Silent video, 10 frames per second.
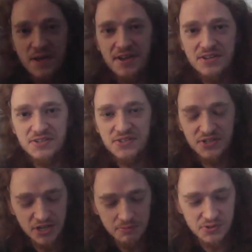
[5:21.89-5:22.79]
as the
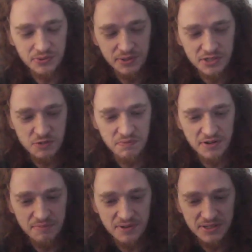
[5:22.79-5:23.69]
double slit
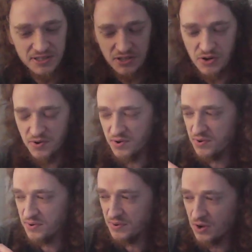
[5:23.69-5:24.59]
experiment.
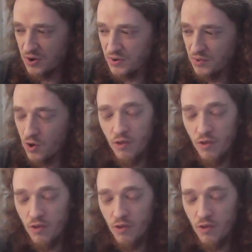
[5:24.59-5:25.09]
They're all